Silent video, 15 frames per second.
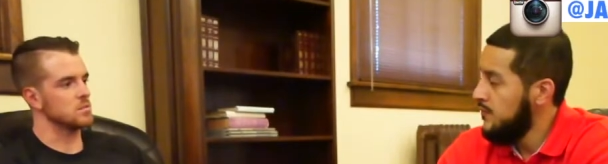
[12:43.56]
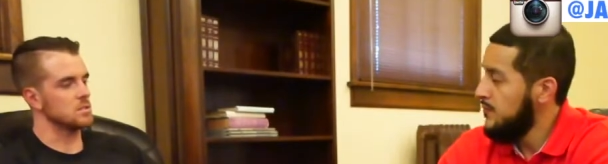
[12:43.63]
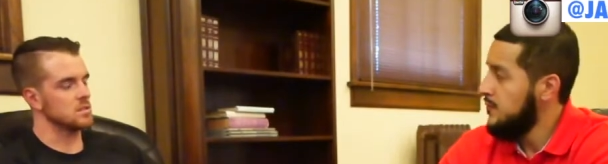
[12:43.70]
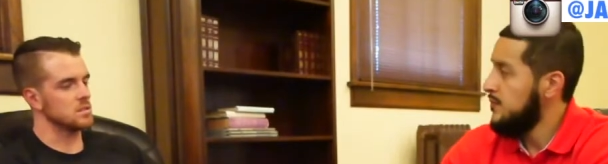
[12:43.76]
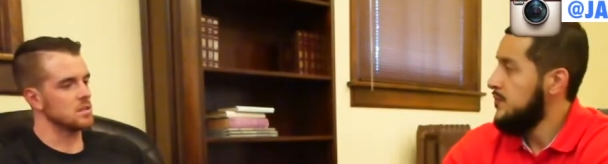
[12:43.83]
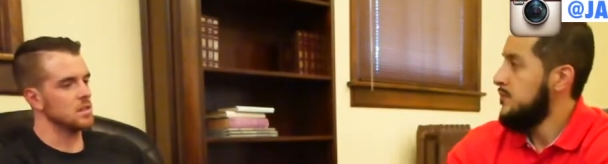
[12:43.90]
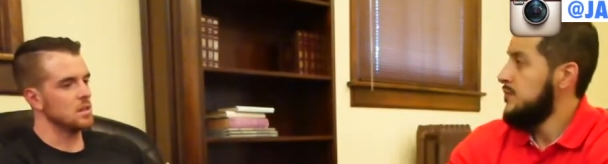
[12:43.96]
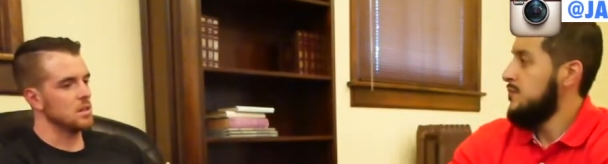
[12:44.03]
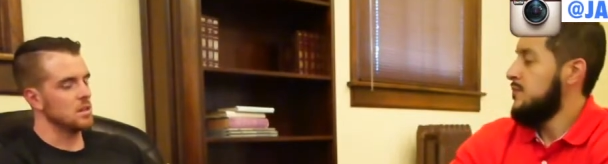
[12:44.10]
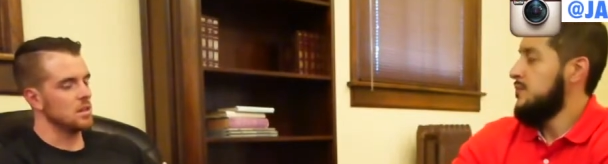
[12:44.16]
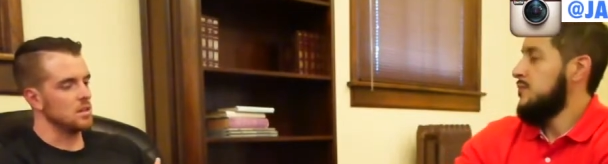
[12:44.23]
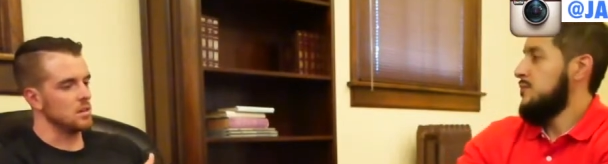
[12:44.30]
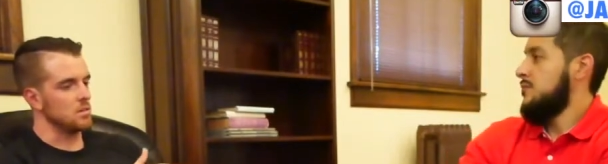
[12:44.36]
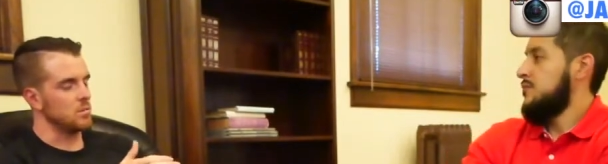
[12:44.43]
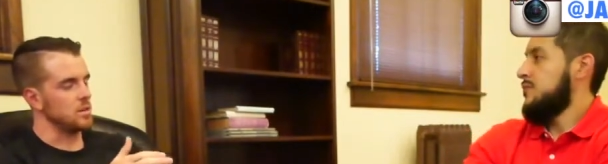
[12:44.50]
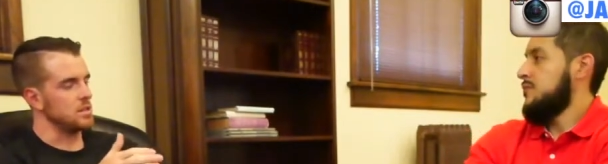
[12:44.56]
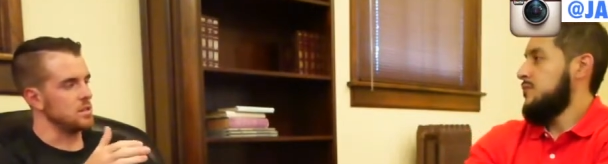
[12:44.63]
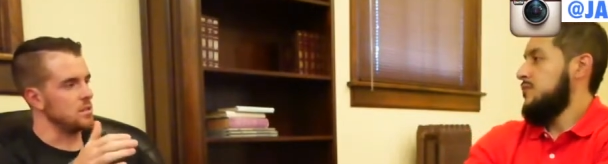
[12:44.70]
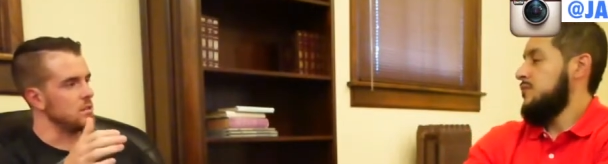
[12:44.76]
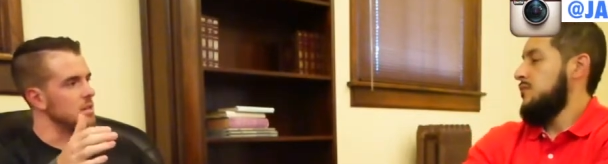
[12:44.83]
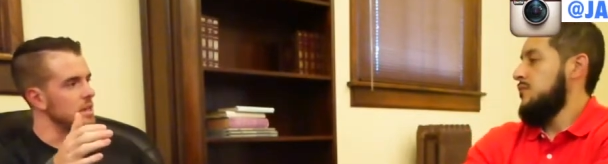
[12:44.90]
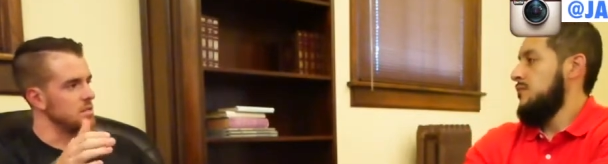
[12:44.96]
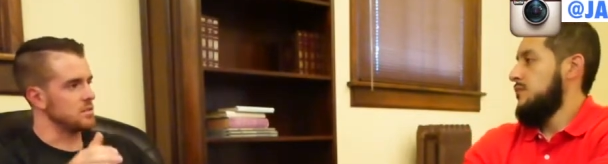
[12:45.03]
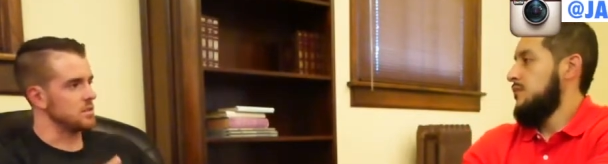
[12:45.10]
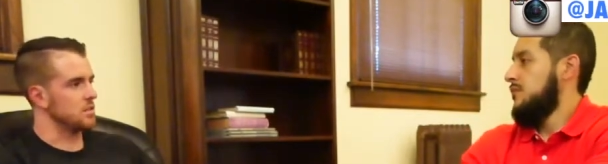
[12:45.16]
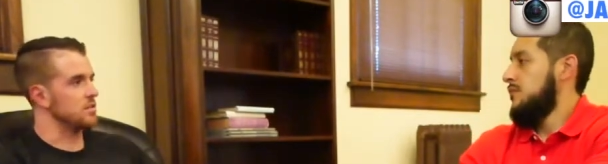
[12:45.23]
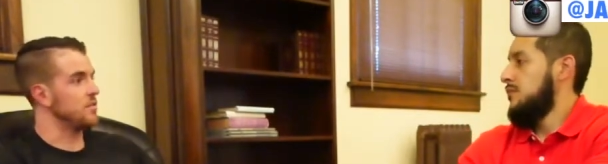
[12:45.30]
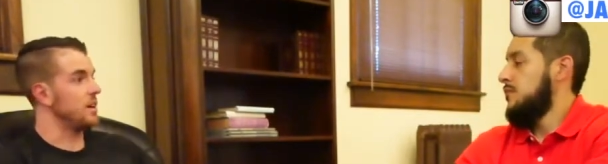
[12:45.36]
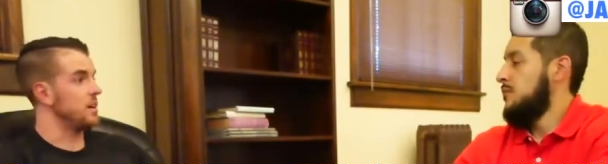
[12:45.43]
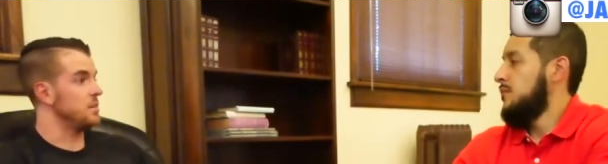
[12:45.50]
Speaker 1: which is, you know, when you get
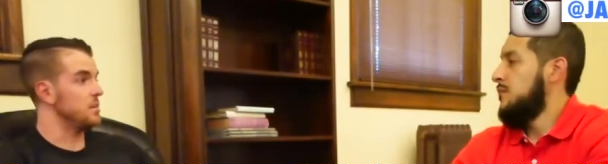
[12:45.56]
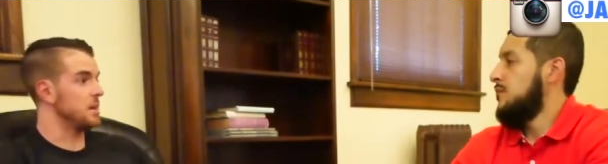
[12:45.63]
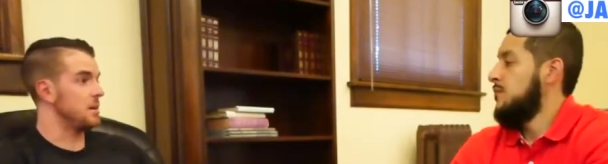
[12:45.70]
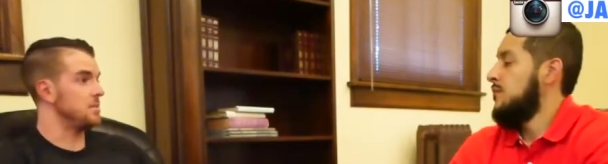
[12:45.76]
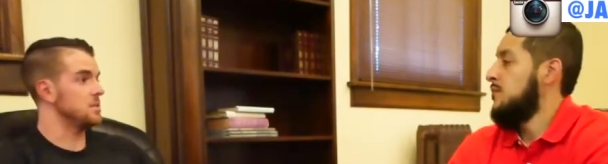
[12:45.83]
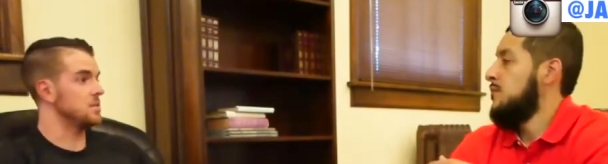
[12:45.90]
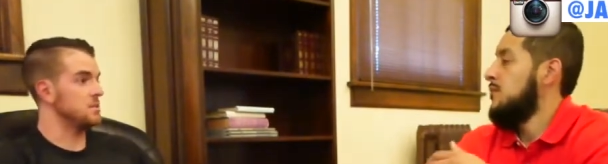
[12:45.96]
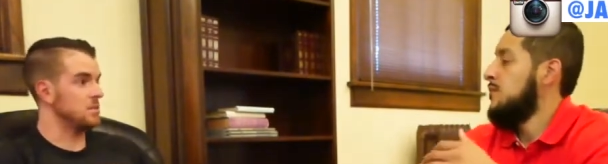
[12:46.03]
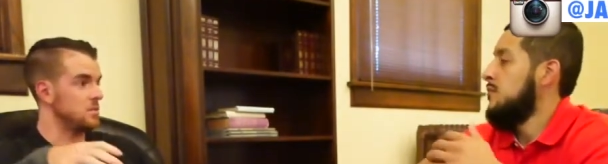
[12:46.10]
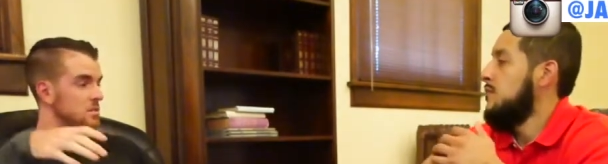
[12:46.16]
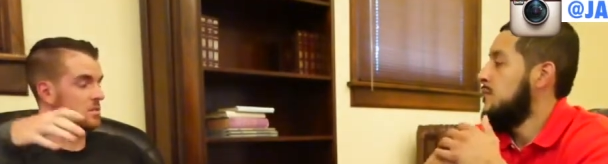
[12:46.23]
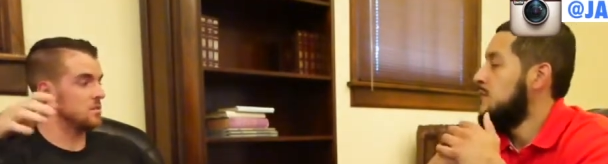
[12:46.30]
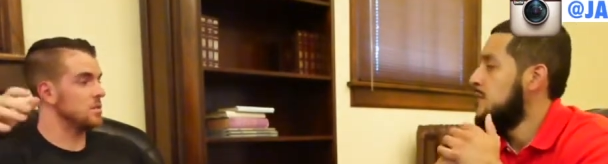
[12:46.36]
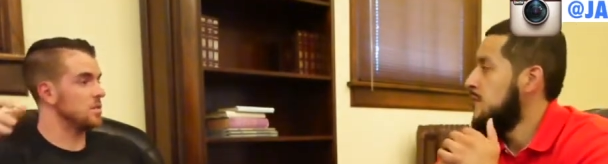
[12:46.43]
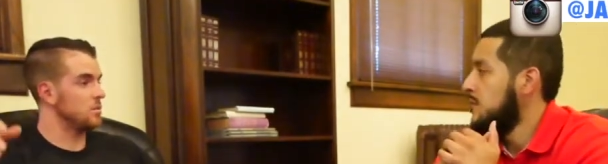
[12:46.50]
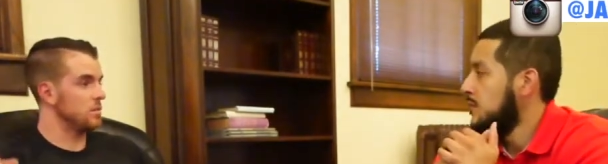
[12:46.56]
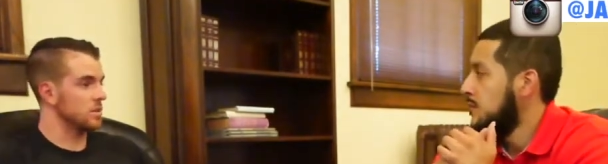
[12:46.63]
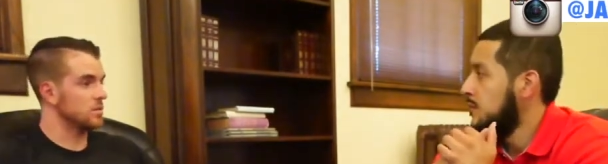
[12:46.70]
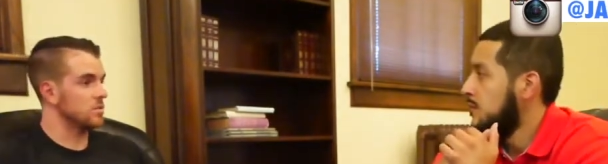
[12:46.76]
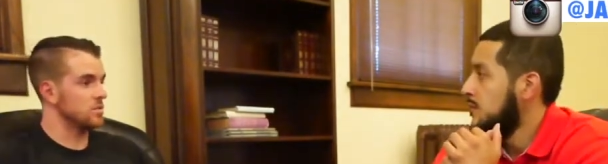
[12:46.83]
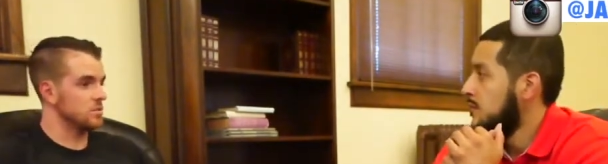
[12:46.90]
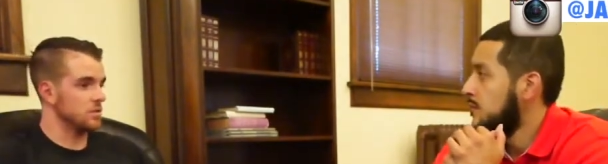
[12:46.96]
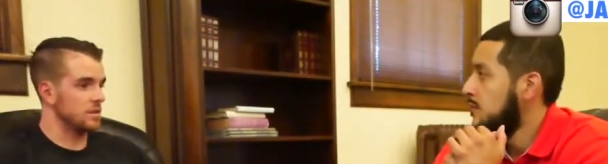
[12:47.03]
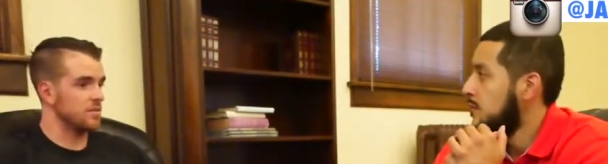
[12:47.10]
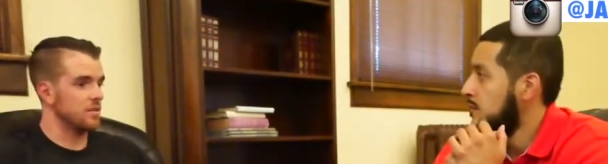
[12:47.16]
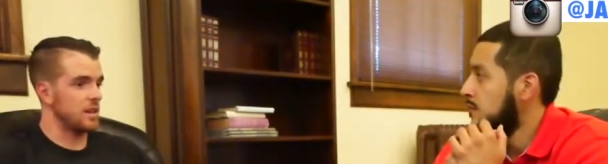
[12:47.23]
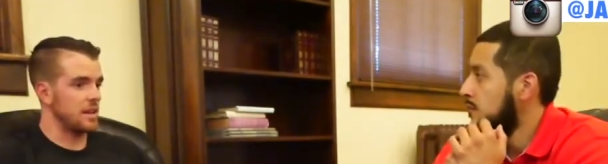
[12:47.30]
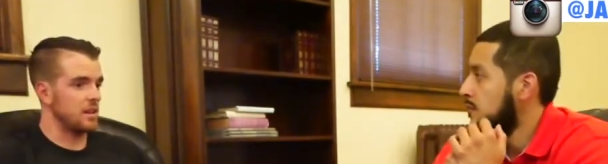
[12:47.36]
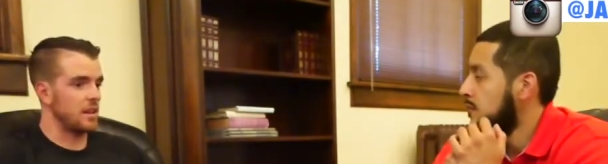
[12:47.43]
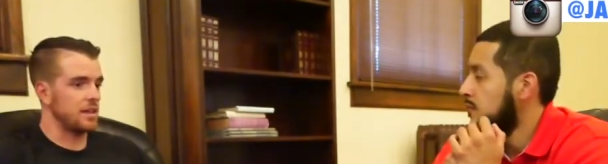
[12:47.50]
certified to become a student, so you can work towards your
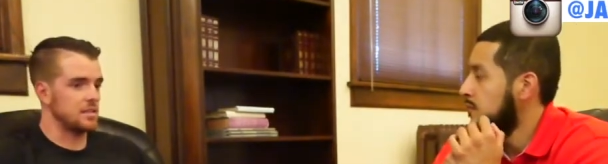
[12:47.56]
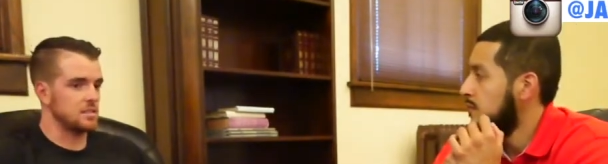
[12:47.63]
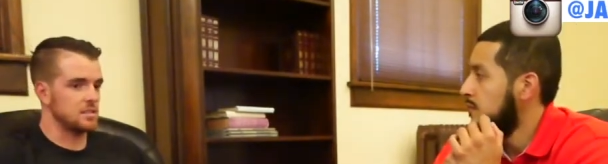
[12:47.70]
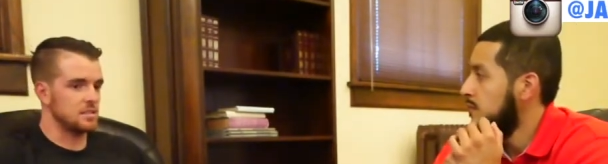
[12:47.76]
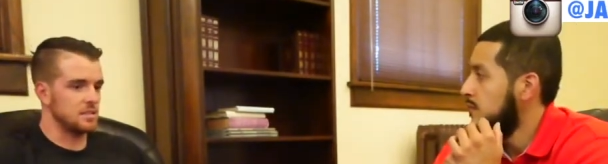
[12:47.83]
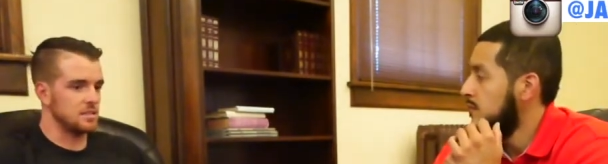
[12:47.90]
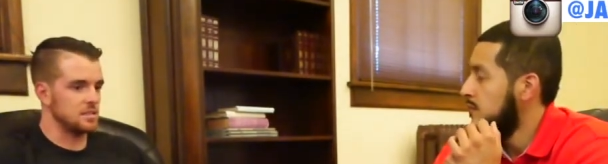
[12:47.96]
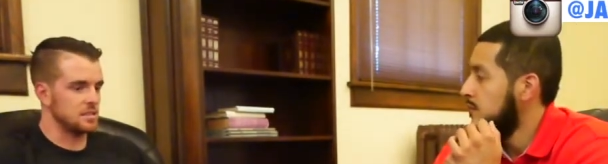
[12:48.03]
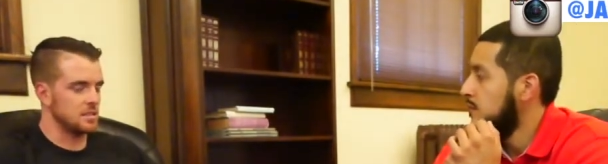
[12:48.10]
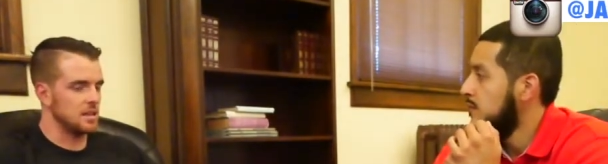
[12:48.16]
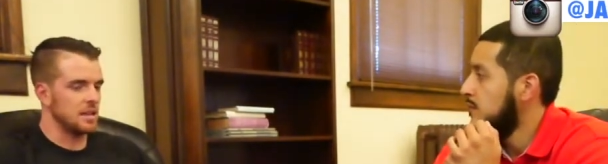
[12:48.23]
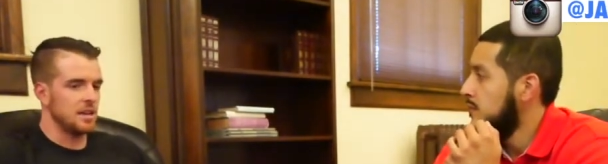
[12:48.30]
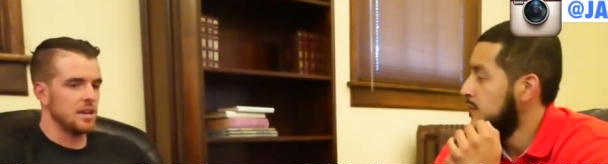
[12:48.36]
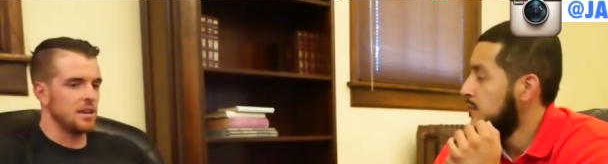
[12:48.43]
different A licenses. And